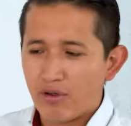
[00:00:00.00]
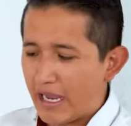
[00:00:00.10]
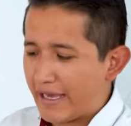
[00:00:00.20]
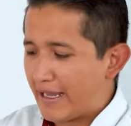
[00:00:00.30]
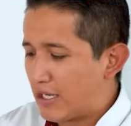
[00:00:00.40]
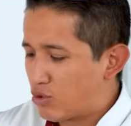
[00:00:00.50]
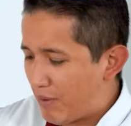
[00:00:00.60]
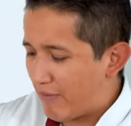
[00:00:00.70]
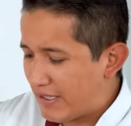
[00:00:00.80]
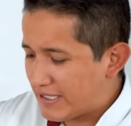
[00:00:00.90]
so you can
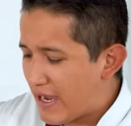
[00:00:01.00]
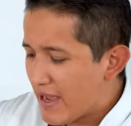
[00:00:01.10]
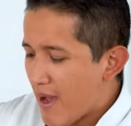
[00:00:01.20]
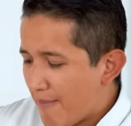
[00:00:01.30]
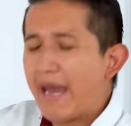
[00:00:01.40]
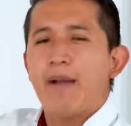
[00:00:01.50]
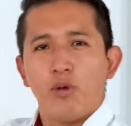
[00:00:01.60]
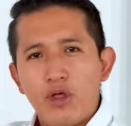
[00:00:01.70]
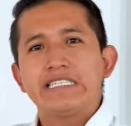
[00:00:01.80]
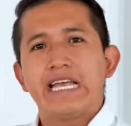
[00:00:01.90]
continue with
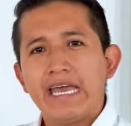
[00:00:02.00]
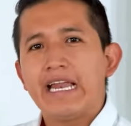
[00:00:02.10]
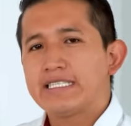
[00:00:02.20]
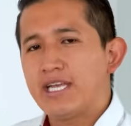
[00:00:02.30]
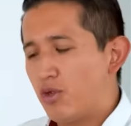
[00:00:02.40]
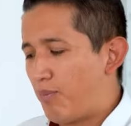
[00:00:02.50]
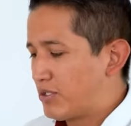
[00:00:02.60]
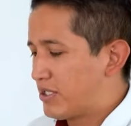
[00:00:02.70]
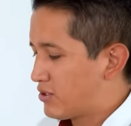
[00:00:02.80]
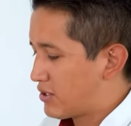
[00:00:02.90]
further cleaning
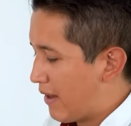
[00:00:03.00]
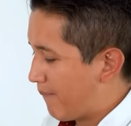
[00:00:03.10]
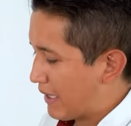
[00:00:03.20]
processes.